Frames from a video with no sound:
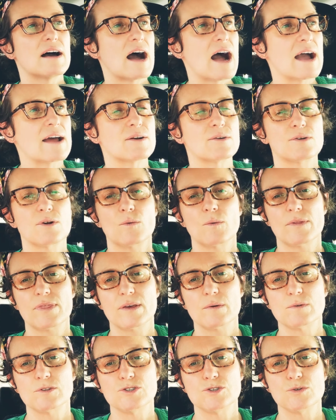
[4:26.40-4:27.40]
I don't know what
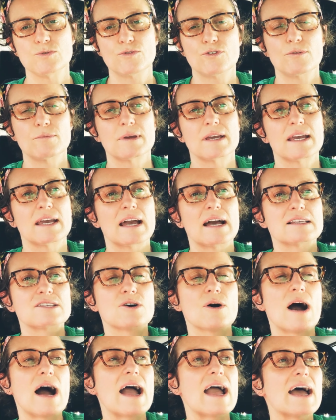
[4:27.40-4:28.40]
they would do for me.
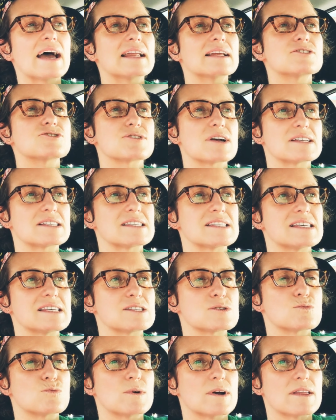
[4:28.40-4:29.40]
So I had addressed
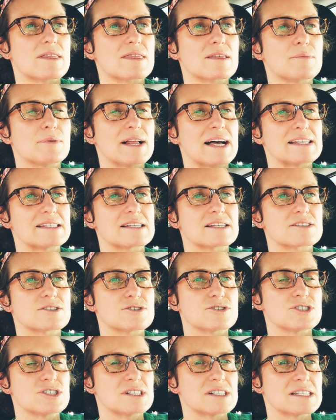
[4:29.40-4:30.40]
this with the plastic
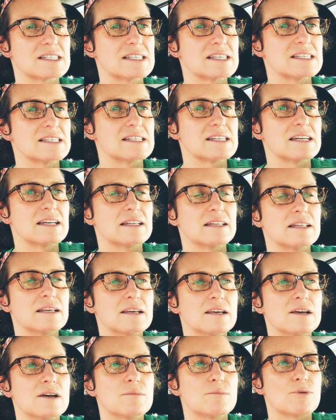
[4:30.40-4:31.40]
surgeon assistant
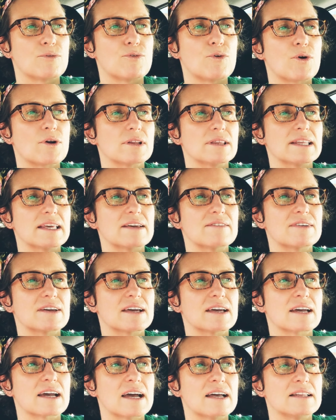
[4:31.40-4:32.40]
before
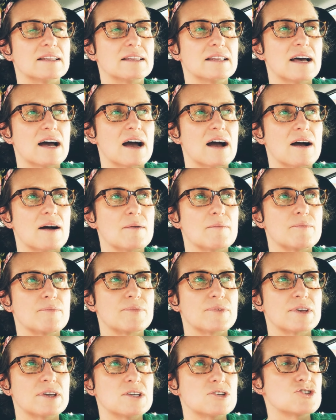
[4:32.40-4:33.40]
leaving, and
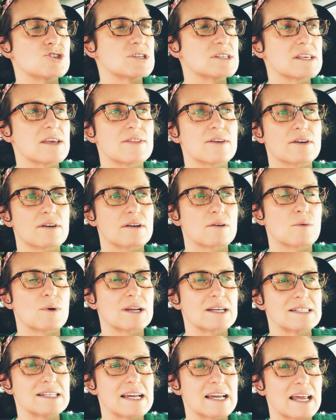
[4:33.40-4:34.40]
she said they're going to
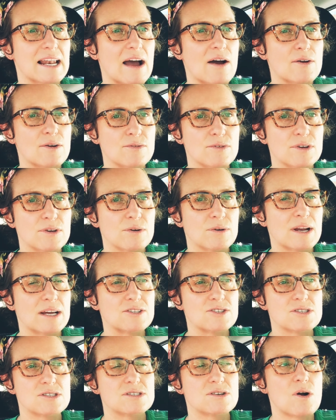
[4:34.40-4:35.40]
want to take it out of you, and I
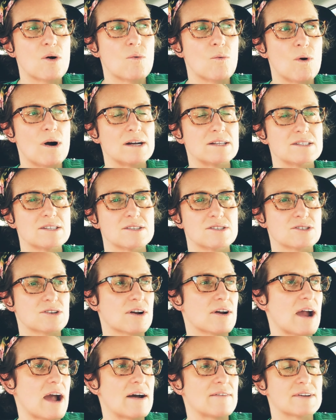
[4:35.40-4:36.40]
just don't want to
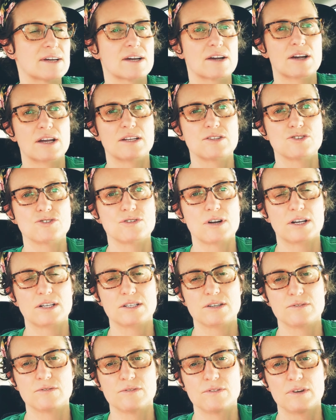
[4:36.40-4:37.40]
start having a
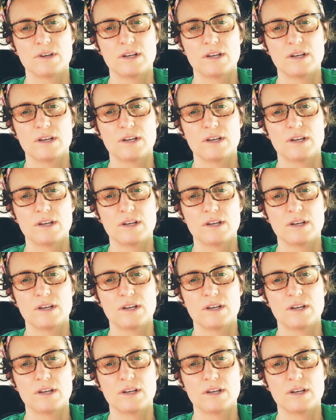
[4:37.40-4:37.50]
constructive